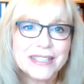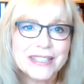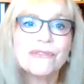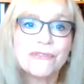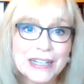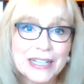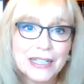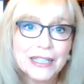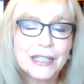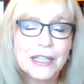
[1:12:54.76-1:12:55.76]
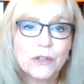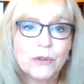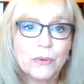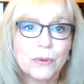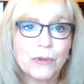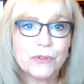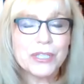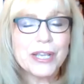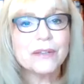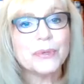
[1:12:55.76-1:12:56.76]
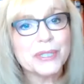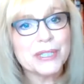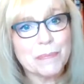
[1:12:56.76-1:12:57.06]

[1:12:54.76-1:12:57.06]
sound funny. If you say the word